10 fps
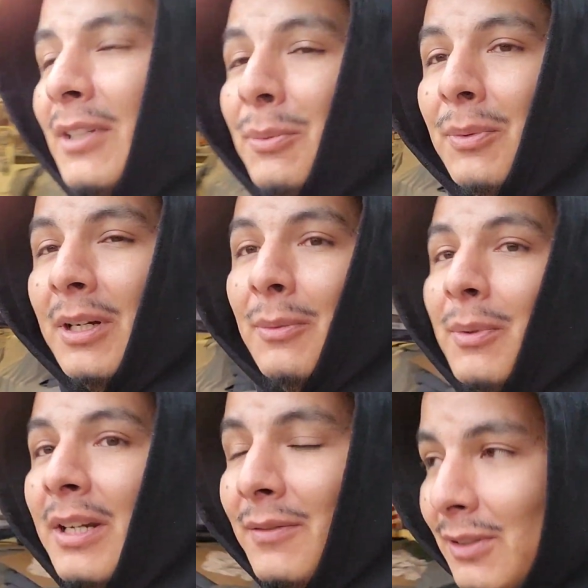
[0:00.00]

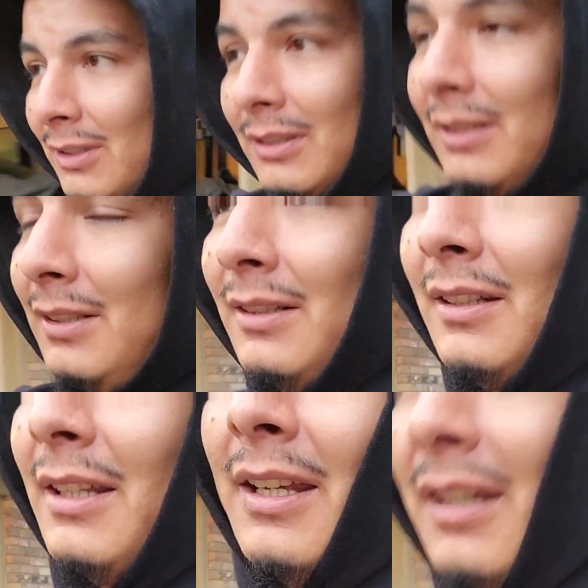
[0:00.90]
whatever
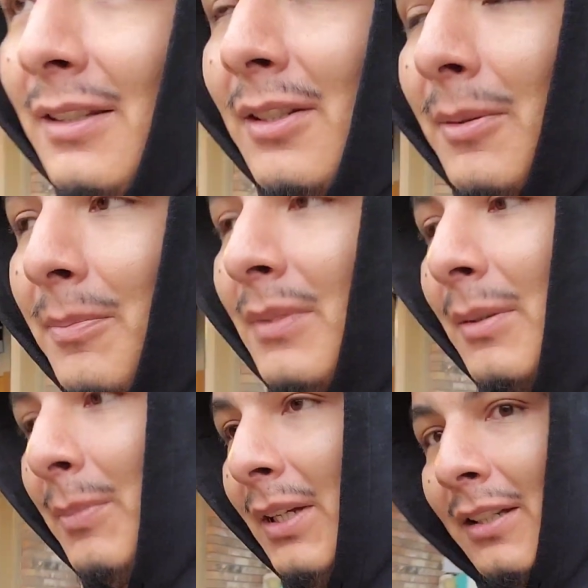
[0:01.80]
it ends up
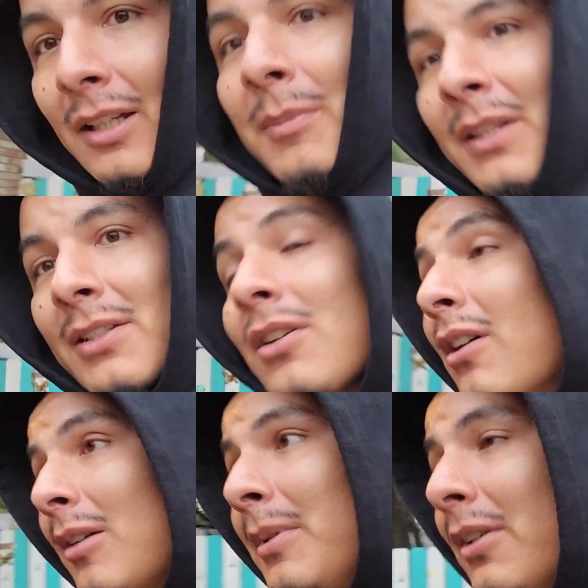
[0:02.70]
being, it could be this
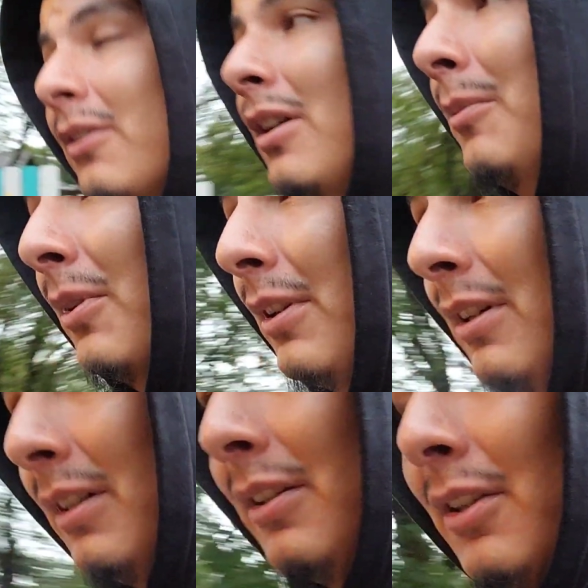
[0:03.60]
car, it could be another car I'm working
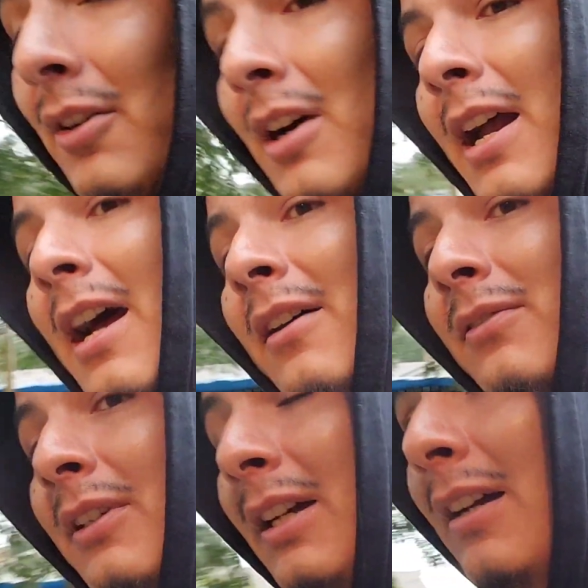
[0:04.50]
on, another car I
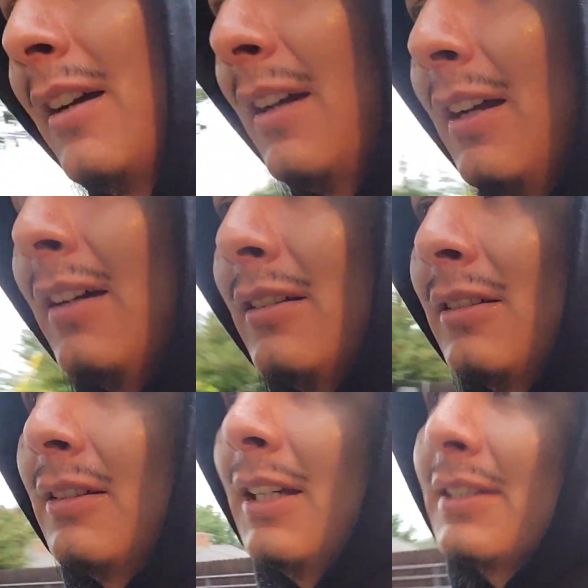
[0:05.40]
have,
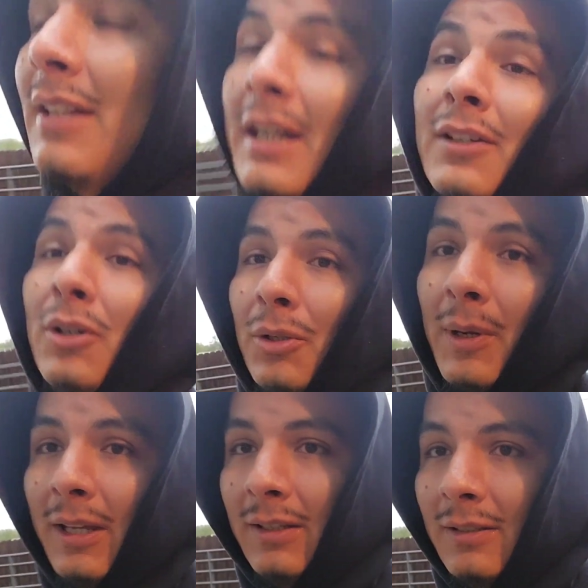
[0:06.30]
it's not gonna go
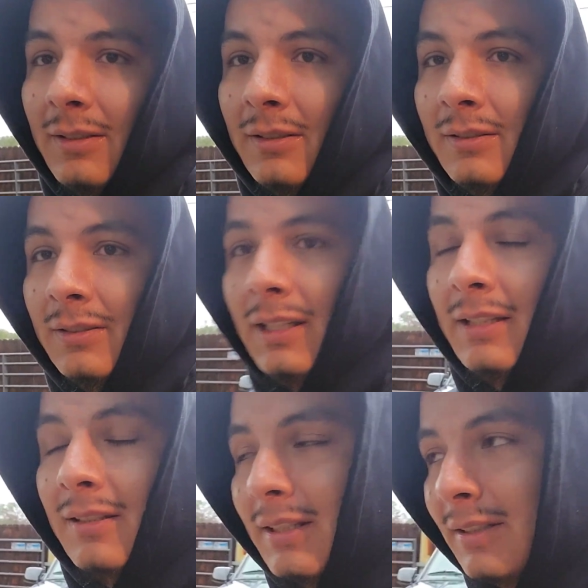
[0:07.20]
away.
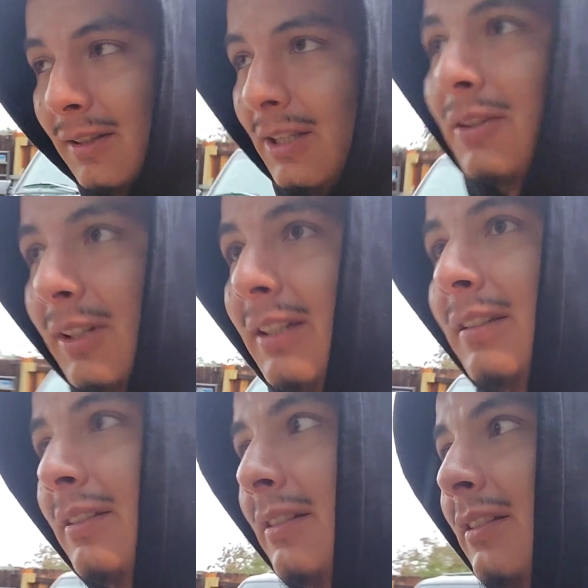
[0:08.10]
It's
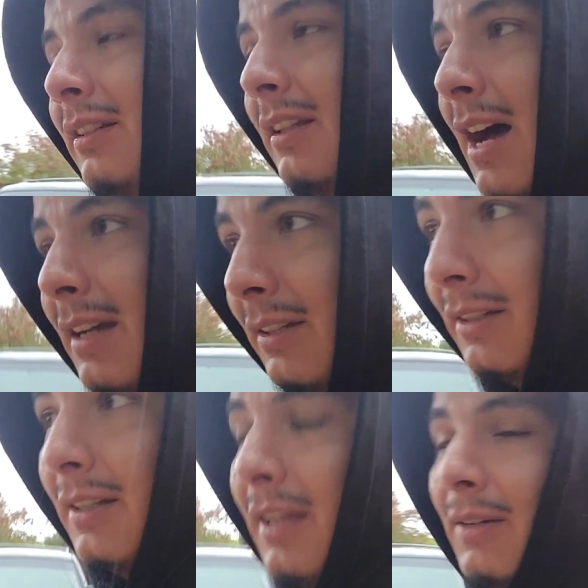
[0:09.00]
literally not
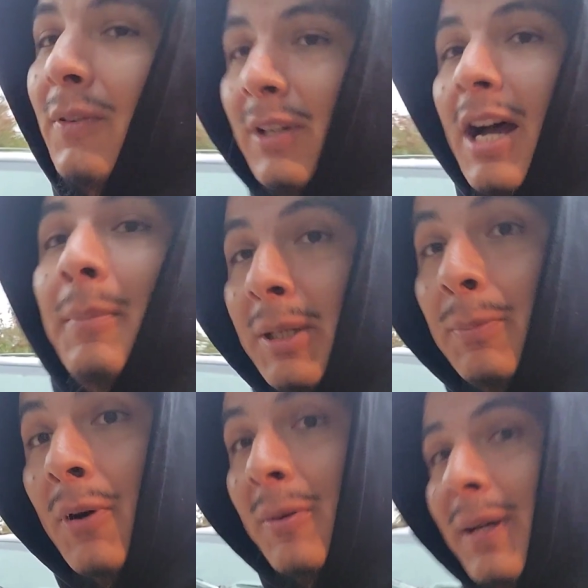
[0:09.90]
gonna ever not be
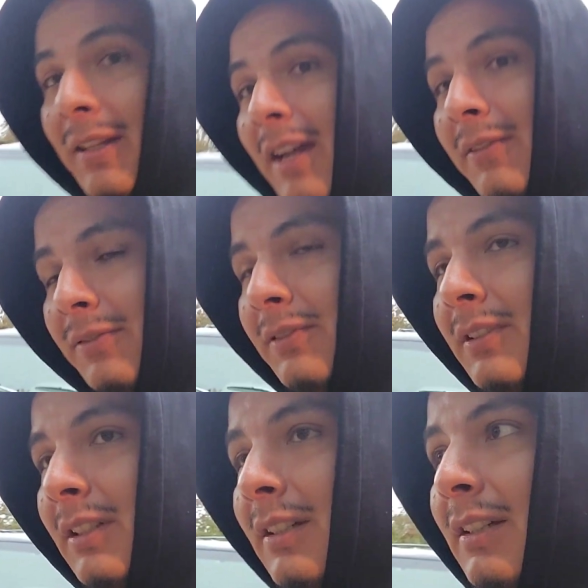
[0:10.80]
part of my life.
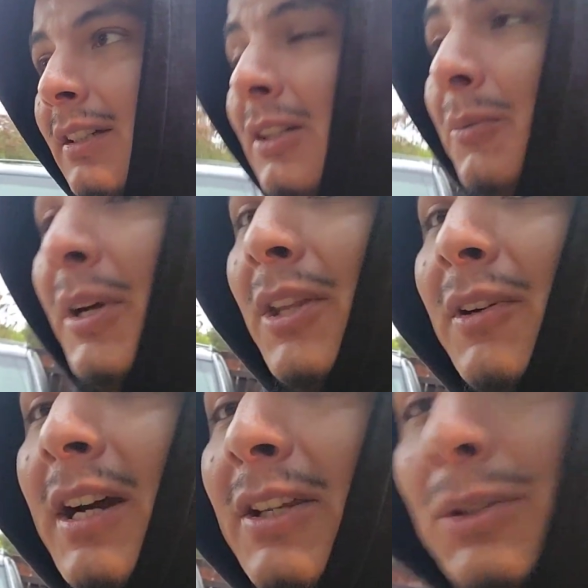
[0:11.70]

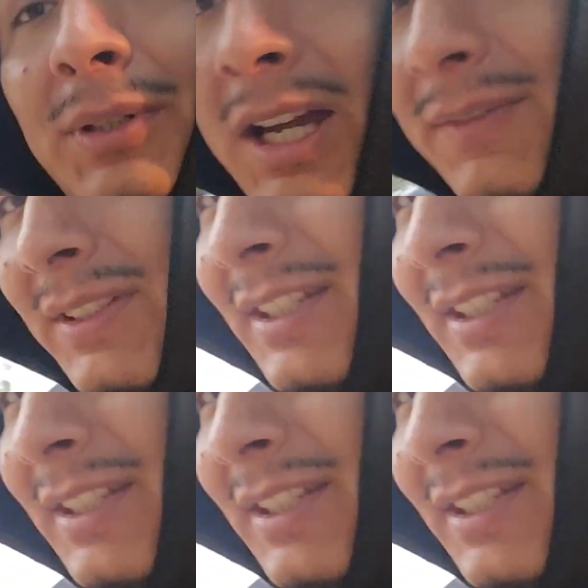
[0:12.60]
Whether I do have a